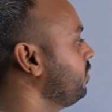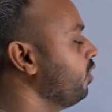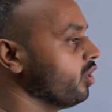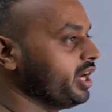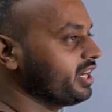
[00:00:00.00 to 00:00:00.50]

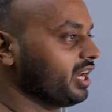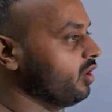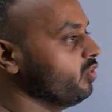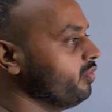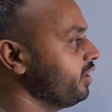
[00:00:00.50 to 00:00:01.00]
or in
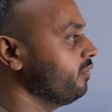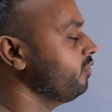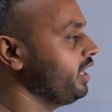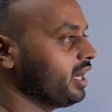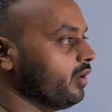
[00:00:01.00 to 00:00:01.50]
cloud,
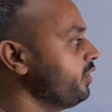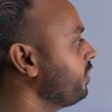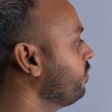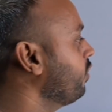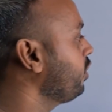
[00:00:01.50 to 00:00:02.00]
like
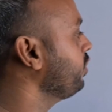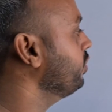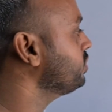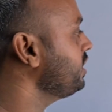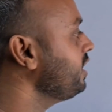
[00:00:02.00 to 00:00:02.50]
however you want to
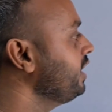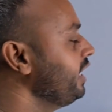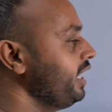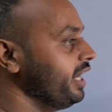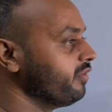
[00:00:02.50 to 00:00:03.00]
use it.
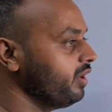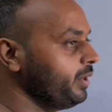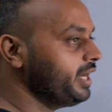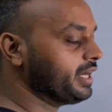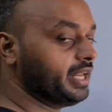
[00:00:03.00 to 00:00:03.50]
It will
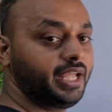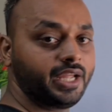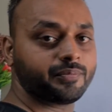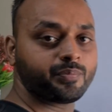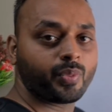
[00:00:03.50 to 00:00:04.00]
be
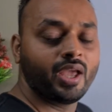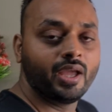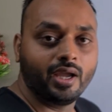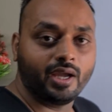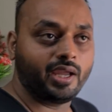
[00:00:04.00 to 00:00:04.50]
running
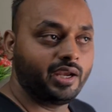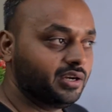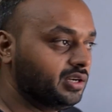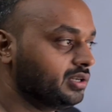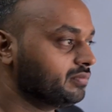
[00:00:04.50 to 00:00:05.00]

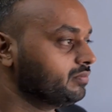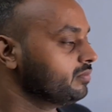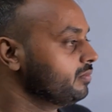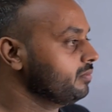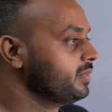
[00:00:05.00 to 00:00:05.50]

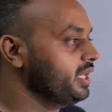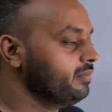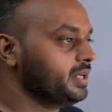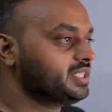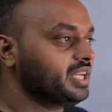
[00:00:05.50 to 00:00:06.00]

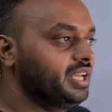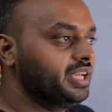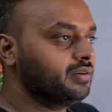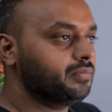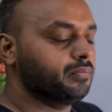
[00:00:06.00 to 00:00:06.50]
in
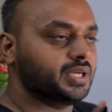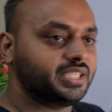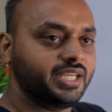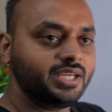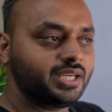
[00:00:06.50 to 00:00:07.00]
basically a
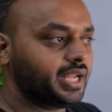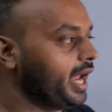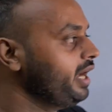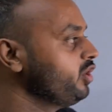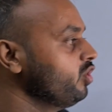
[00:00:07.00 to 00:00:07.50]
machine,
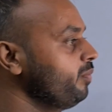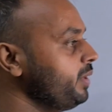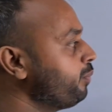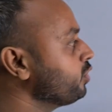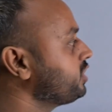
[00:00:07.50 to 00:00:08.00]
and you will
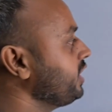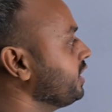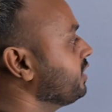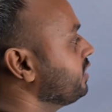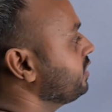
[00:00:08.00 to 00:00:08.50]
be
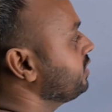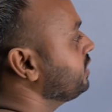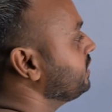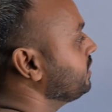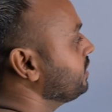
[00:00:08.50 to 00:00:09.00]
pushing.
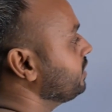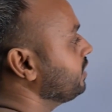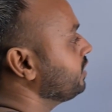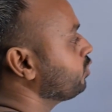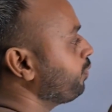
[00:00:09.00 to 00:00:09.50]

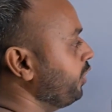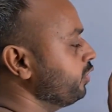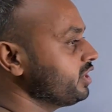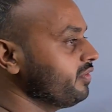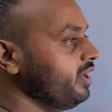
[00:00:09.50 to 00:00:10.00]
The
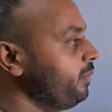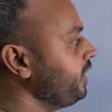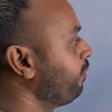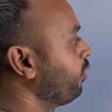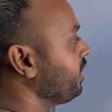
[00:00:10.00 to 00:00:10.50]
producer will
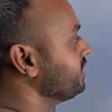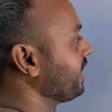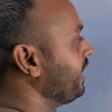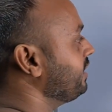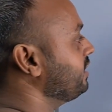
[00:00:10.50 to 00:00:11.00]
be put
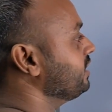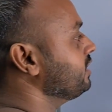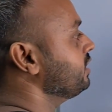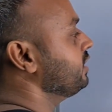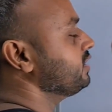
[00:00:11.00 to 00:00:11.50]
inside
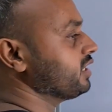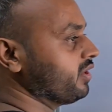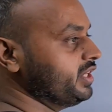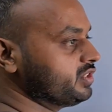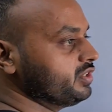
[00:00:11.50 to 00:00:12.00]
the
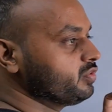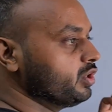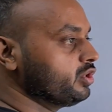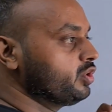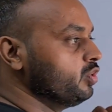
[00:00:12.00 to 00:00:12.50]
service which
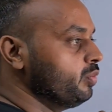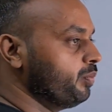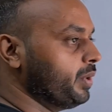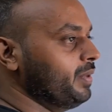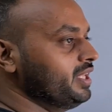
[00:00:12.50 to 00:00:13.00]
want to
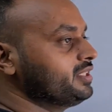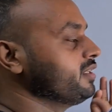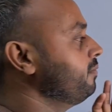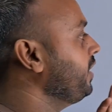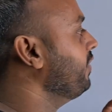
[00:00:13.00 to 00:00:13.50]
publish some